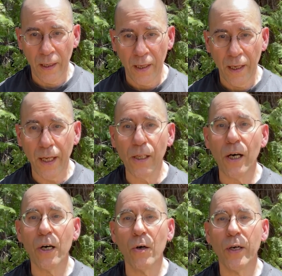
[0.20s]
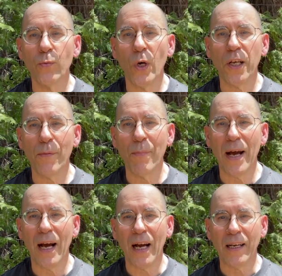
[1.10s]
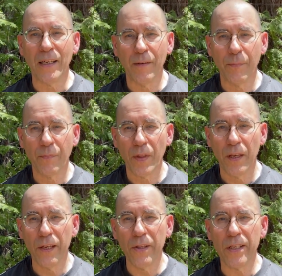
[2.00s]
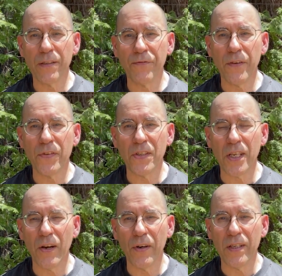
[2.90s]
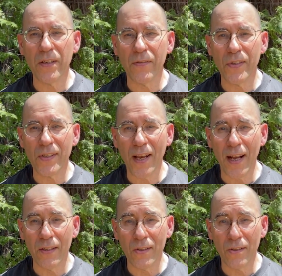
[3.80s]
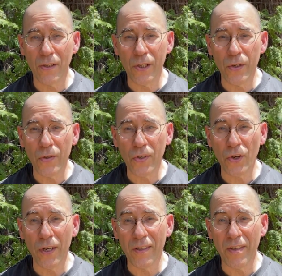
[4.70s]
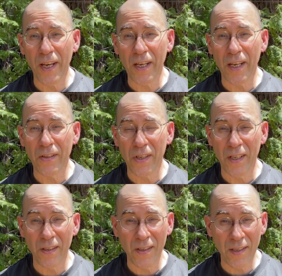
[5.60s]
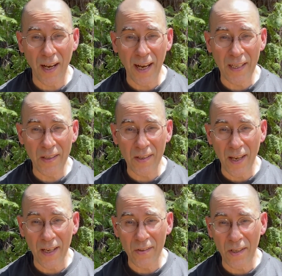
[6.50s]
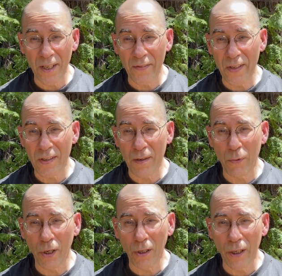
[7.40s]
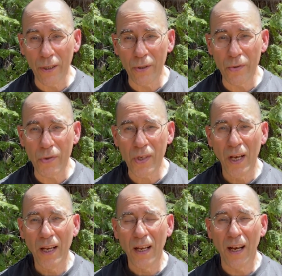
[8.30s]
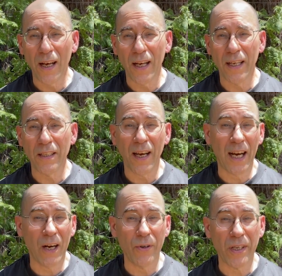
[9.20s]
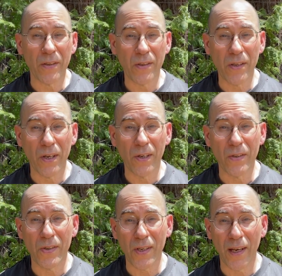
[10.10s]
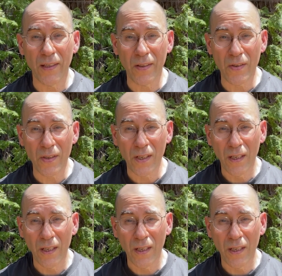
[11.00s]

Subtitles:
Hello and welcome back. In this fifth series of sense, Deleuze is going to take us inside sense and give us some clues on how he considers sense.